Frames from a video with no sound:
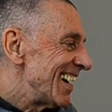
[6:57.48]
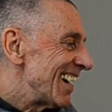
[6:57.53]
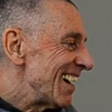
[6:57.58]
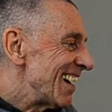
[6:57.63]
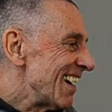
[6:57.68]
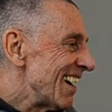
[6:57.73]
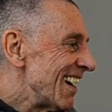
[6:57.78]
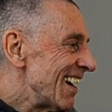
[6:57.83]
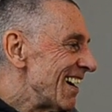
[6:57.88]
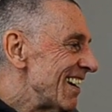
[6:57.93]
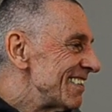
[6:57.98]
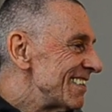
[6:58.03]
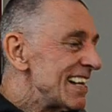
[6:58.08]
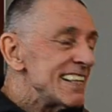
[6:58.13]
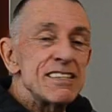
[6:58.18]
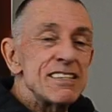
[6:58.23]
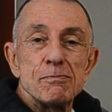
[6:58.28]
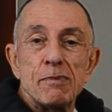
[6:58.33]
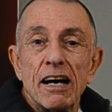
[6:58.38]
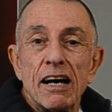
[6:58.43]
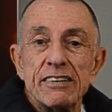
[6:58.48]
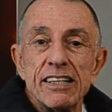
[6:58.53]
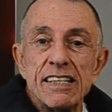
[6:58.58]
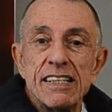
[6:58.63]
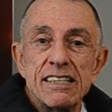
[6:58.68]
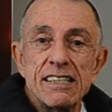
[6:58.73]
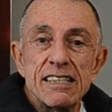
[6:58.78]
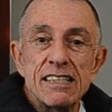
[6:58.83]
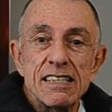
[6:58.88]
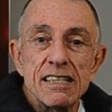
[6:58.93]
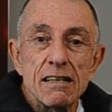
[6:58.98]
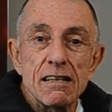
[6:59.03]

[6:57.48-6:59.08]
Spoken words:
That's about it.